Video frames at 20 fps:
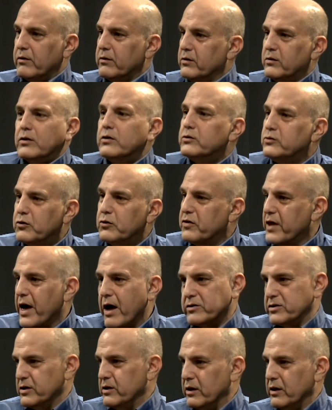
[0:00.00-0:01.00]

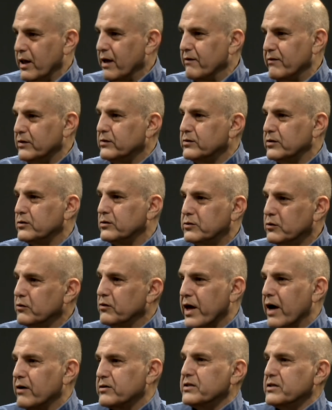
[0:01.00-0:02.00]
2011 to
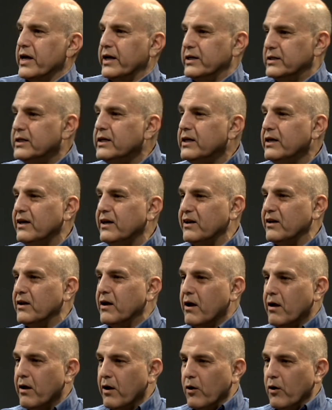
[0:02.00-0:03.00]
2018,
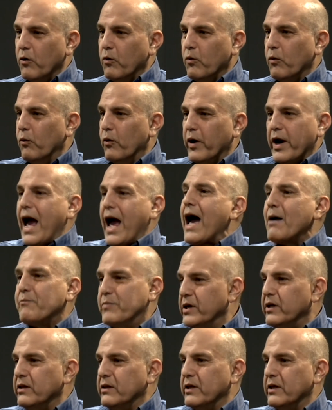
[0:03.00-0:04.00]
what happened
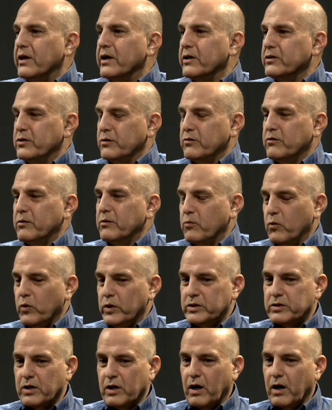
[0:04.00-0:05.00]
in the interim was
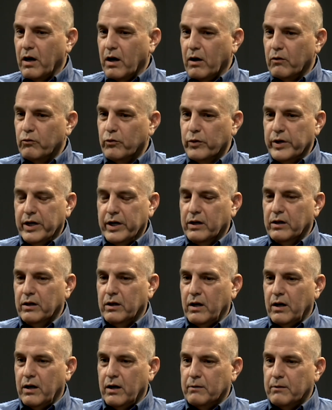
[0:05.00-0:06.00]
a, real, a real.
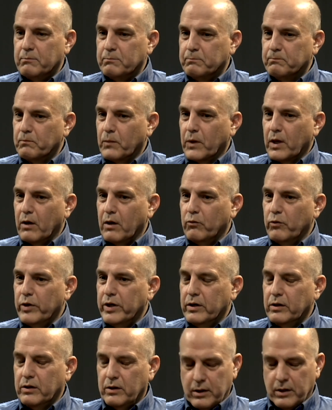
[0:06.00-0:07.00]
Um, a
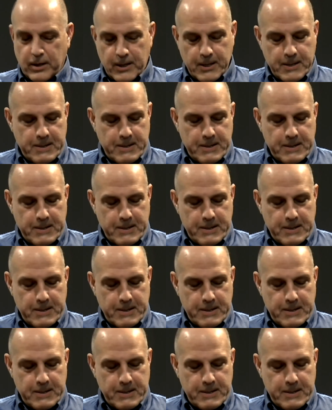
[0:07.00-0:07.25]
real uh,